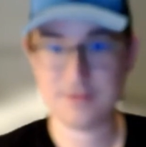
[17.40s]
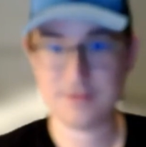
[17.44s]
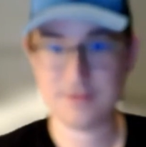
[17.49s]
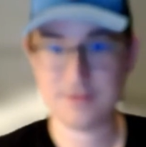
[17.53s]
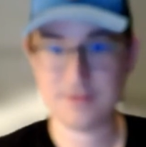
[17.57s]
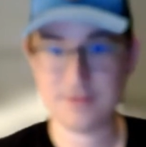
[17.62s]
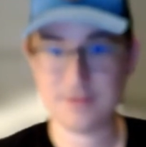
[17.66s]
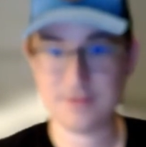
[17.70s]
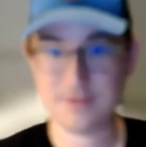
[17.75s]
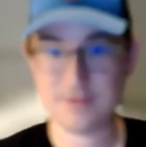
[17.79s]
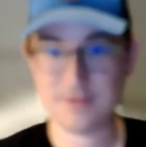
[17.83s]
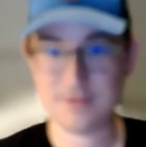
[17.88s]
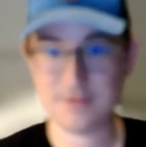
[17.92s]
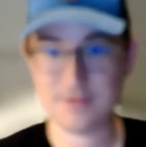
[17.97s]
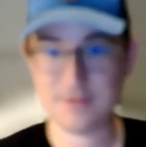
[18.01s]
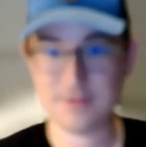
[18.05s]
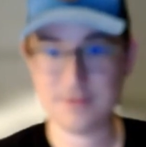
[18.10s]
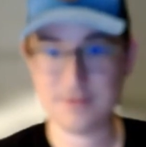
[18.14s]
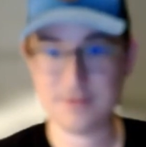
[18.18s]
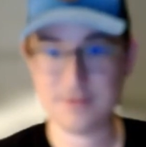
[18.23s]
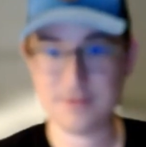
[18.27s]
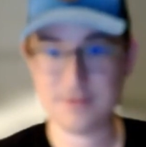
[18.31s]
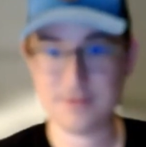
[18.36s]

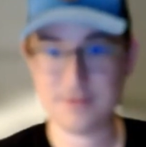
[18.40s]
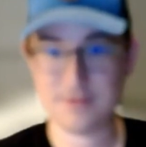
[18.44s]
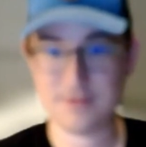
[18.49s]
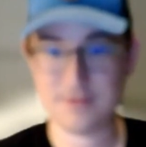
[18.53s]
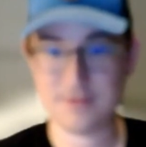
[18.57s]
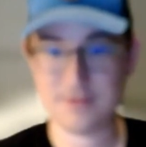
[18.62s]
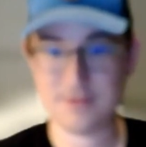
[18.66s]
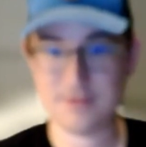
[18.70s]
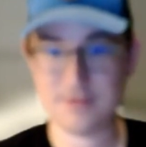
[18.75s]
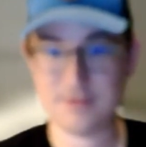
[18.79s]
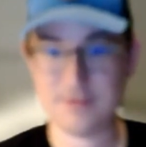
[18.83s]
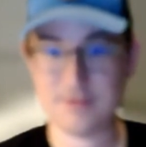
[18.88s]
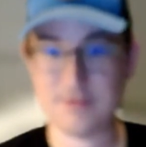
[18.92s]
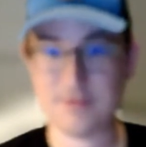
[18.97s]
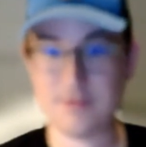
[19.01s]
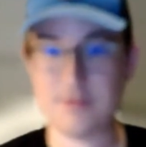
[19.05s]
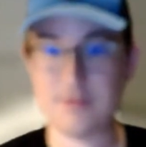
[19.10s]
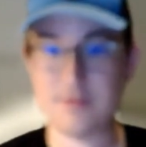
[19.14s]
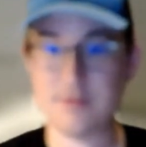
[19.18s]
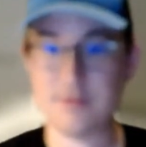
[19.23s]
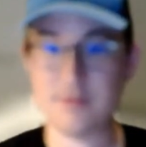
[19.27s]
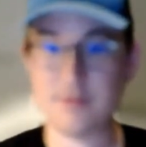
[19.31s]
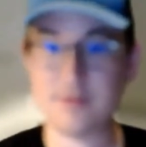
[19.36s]

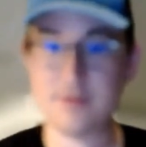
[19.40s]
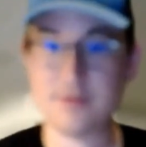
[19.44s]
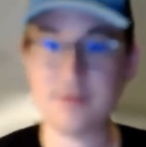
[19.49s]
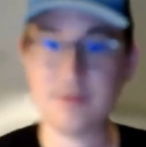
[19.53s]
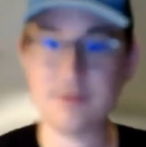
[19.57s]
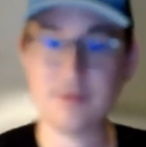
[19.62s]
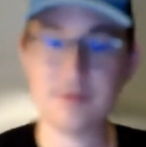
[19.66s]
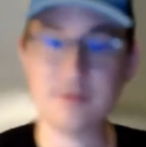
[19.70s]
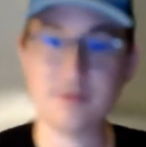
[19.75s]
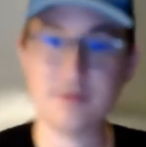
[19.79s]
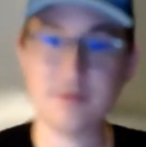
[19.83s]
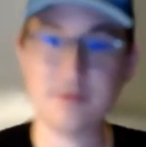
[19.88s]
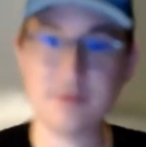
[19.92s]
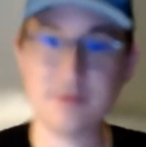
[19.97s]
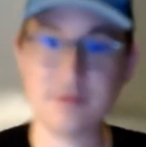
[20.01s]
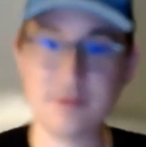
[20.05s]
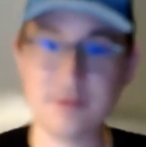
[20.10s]
No words are spoken by the person on screen.